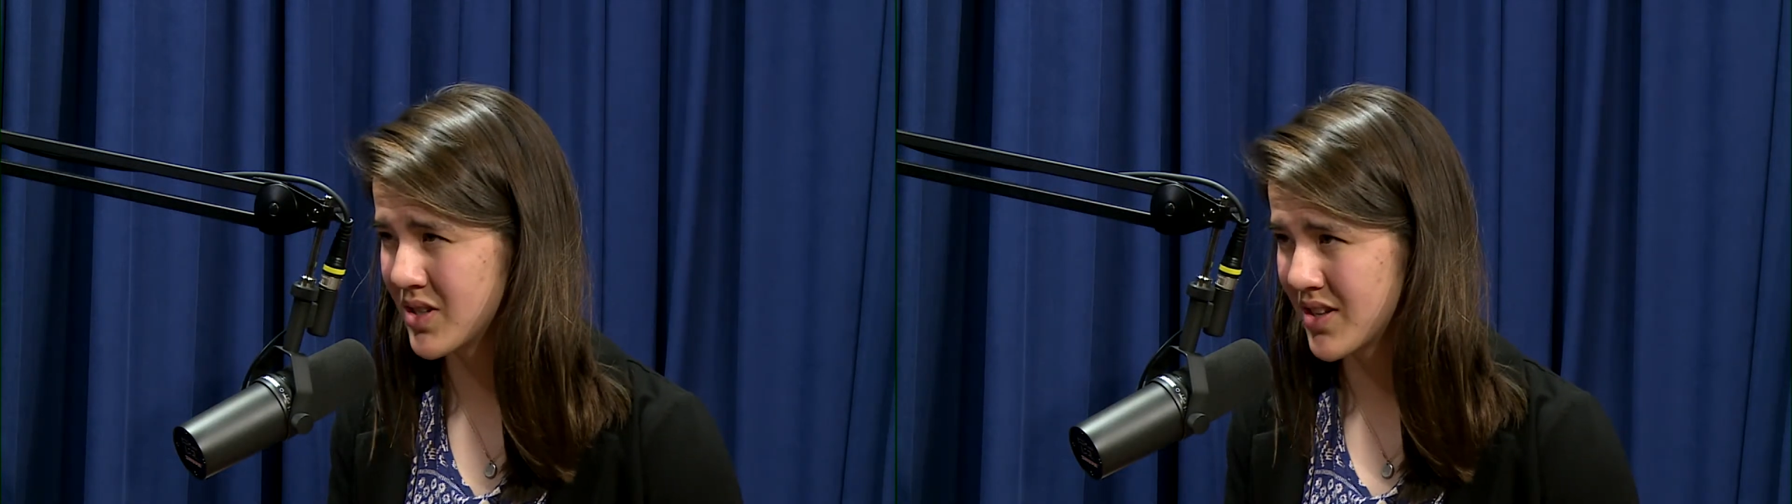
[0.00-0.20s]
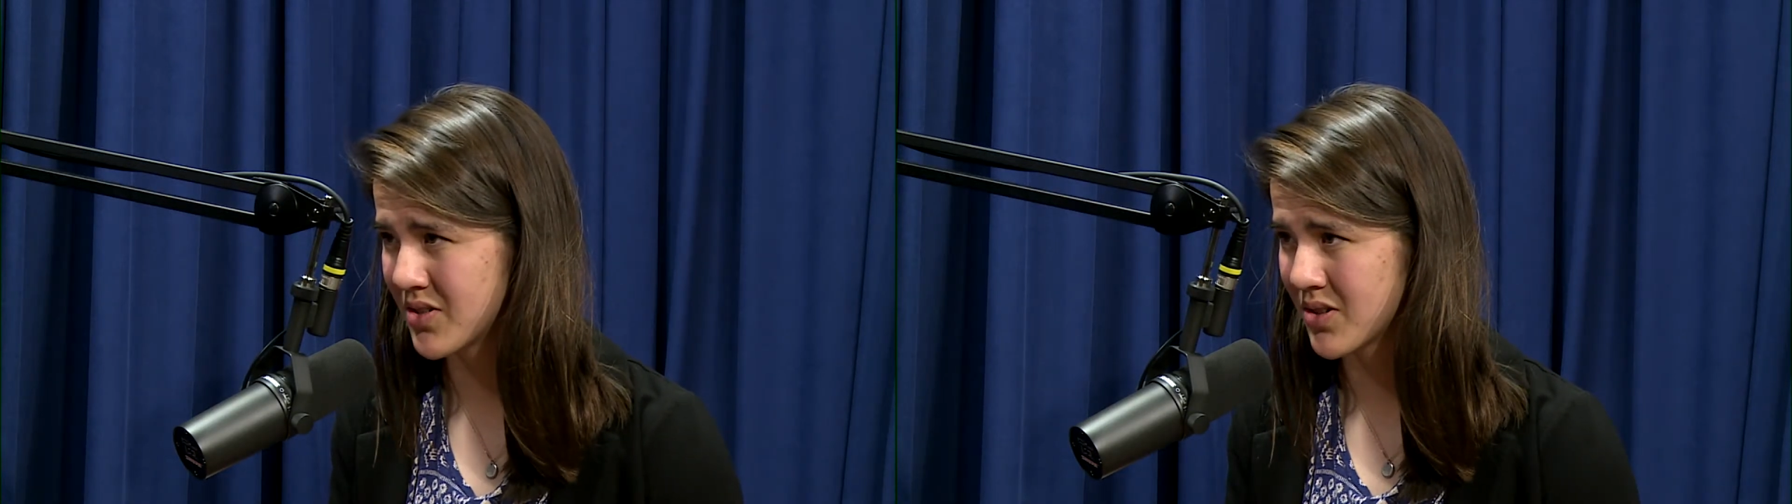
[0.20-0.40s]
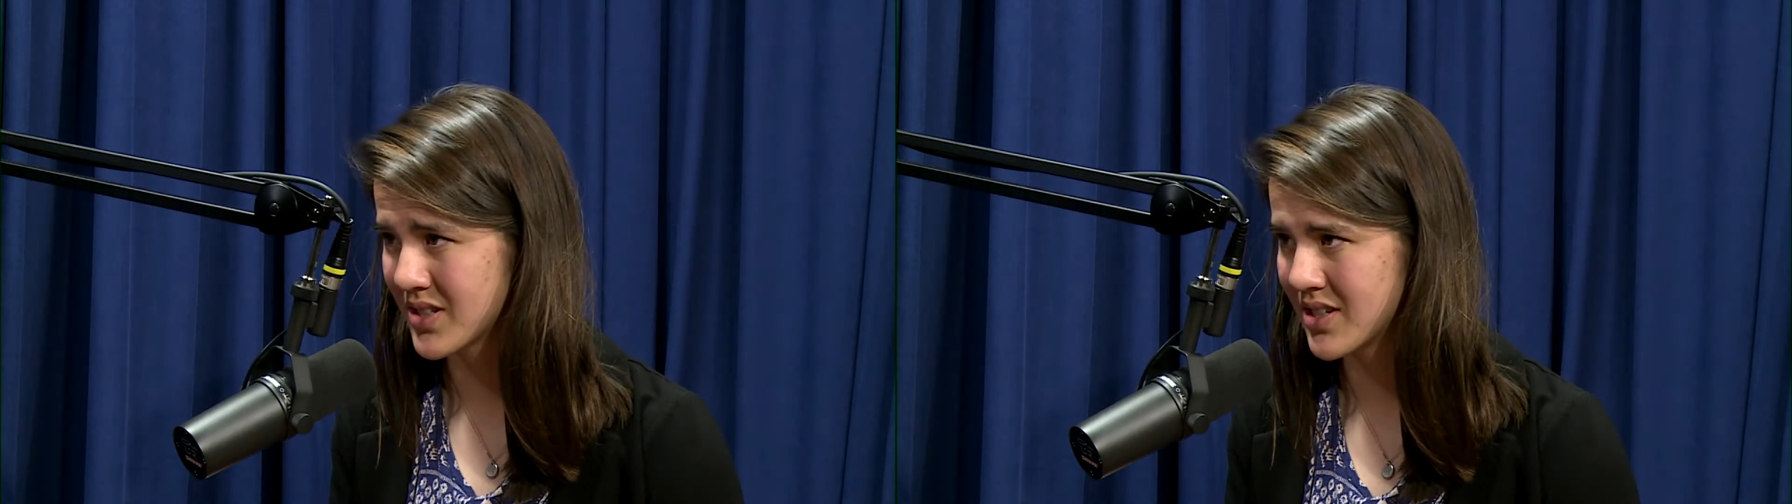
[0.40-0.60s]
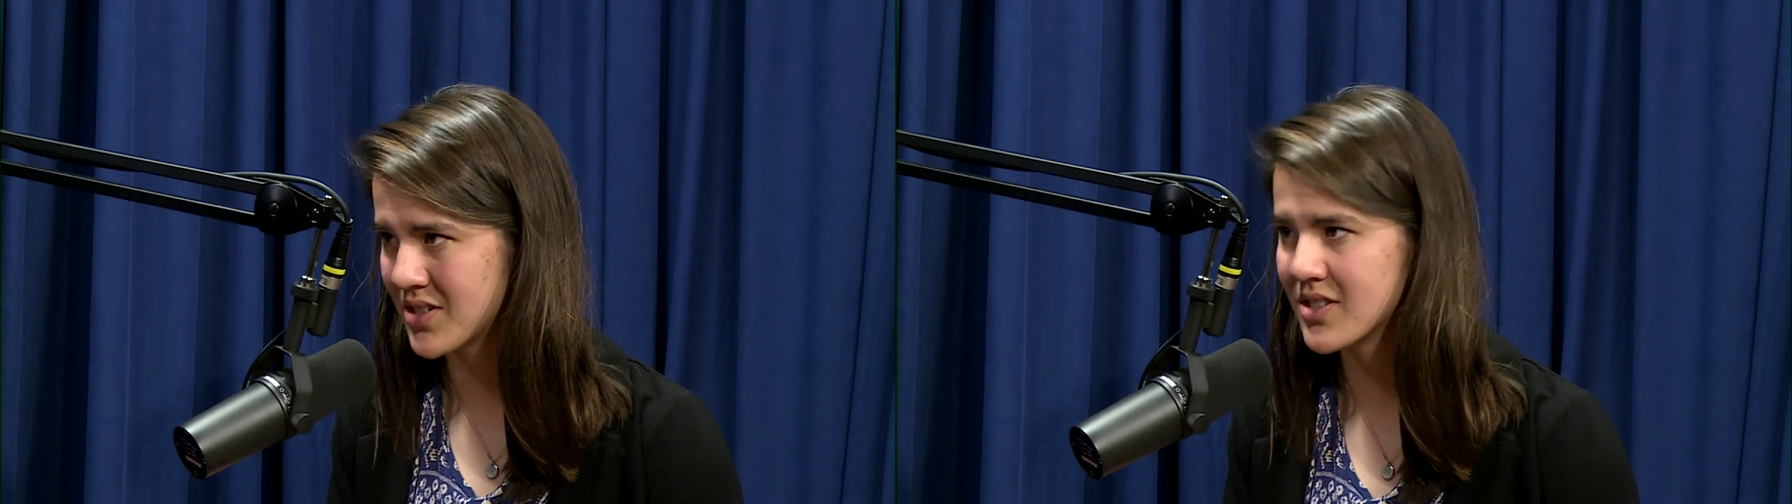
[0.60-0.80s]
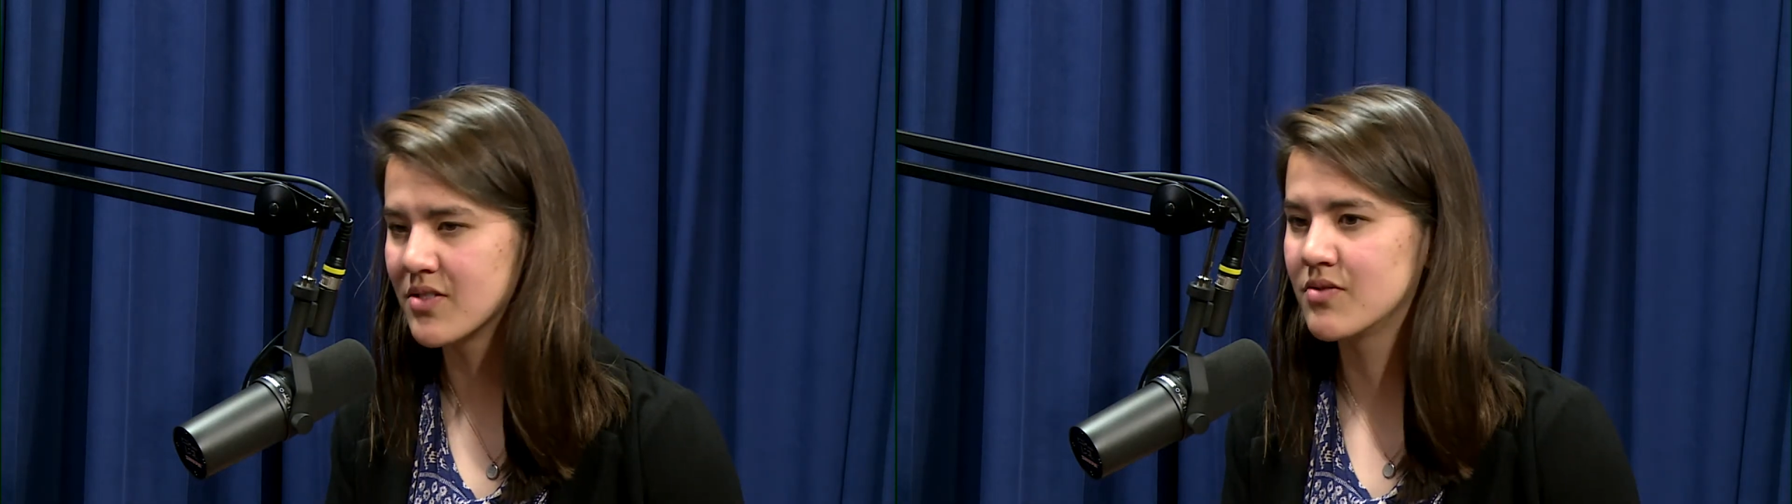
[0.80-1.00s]
other
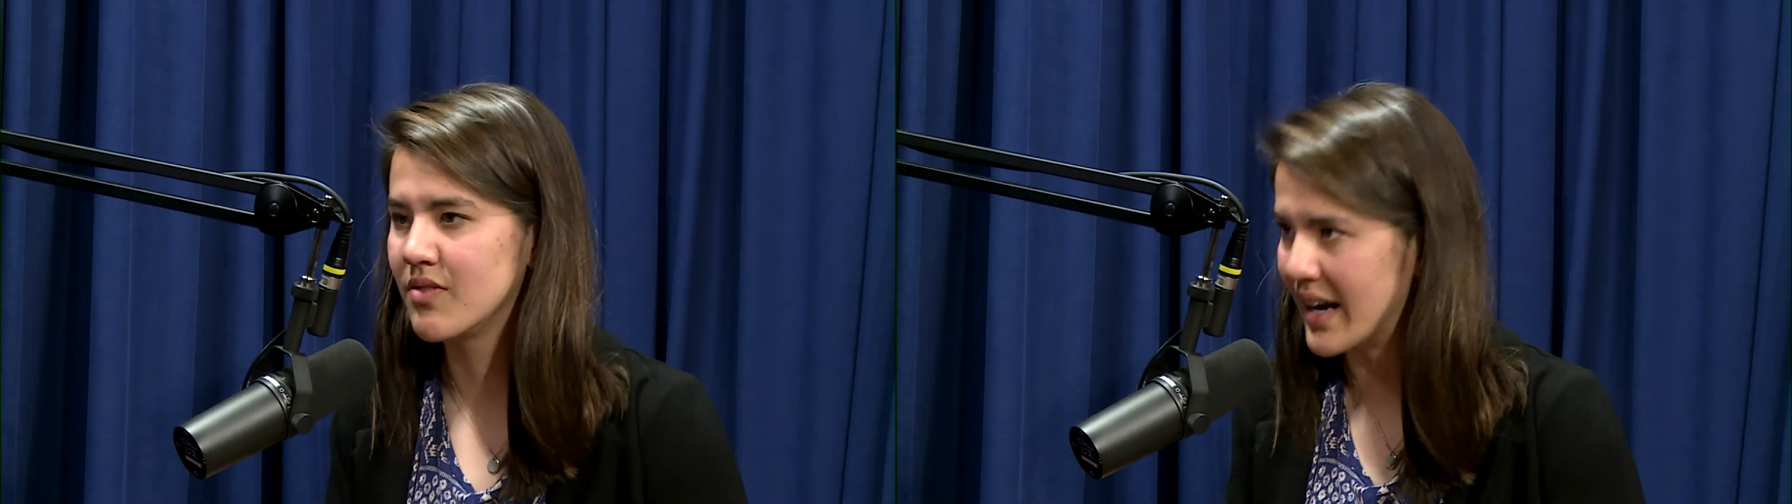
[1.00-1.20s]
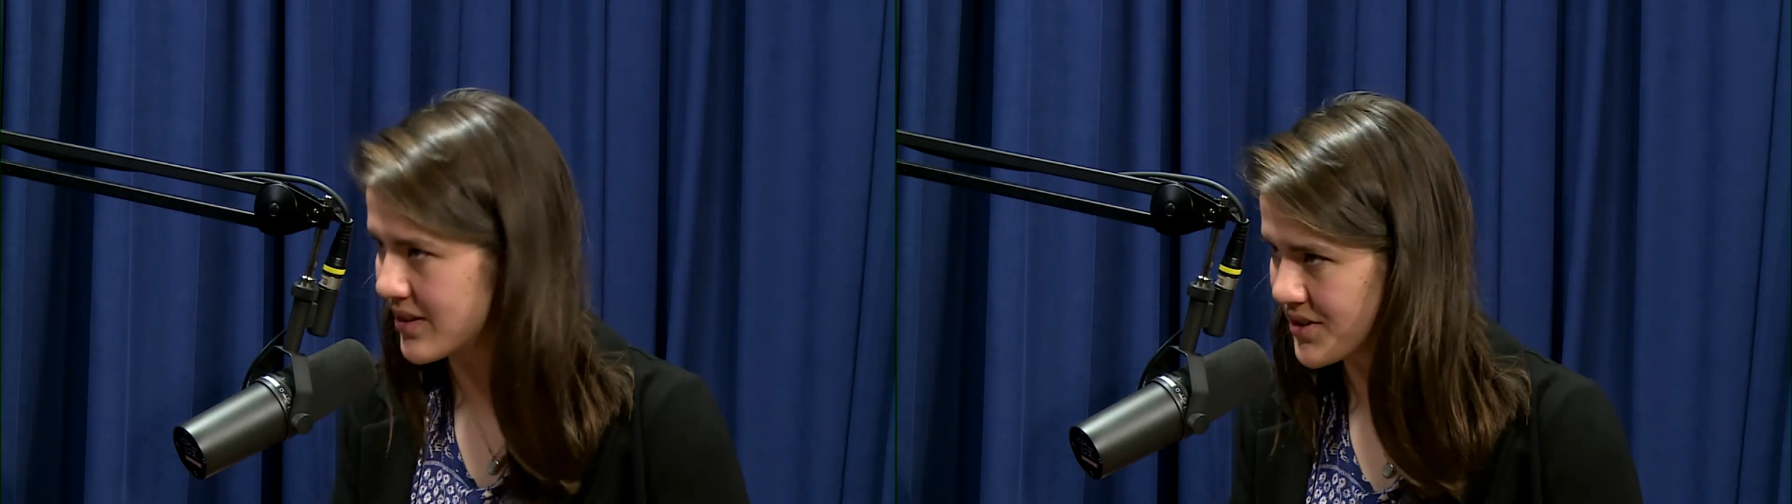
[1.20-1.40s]
organizations is vital